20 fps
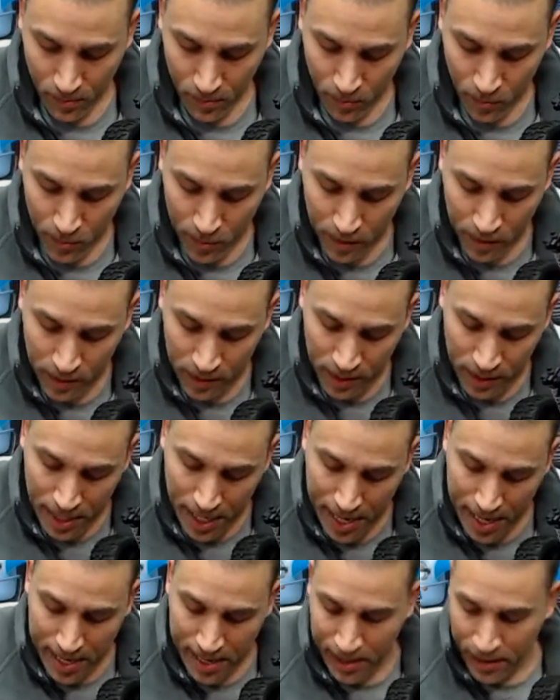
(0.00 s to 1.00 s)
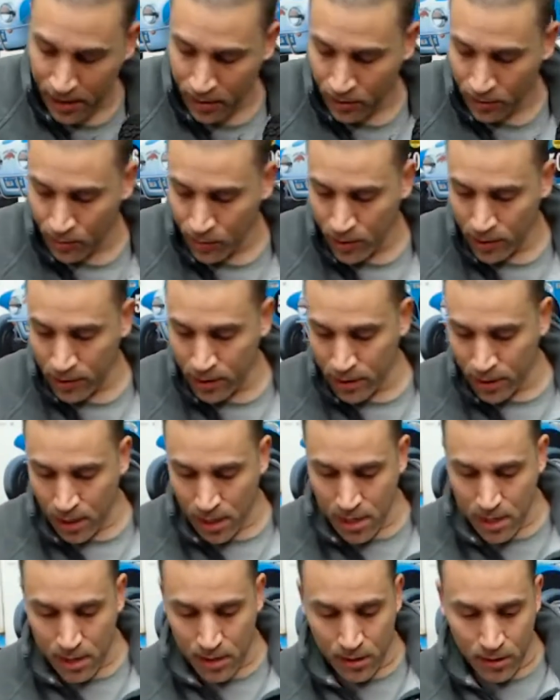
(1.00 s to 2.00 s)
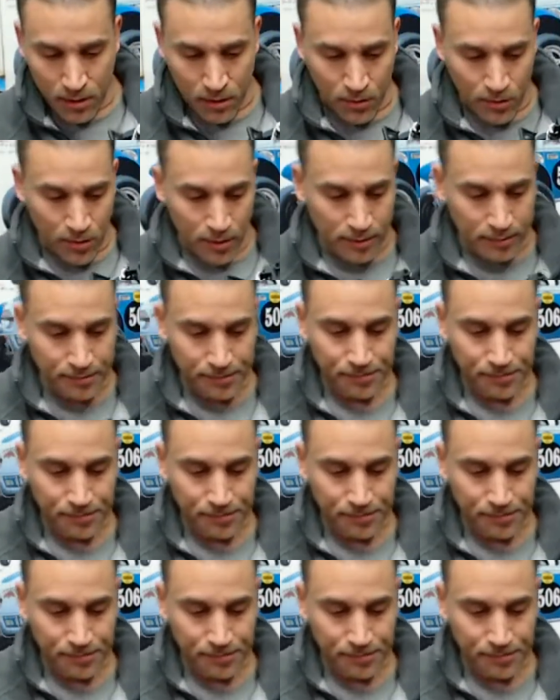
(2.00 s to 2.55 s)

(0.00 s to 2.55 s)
One down, one to go.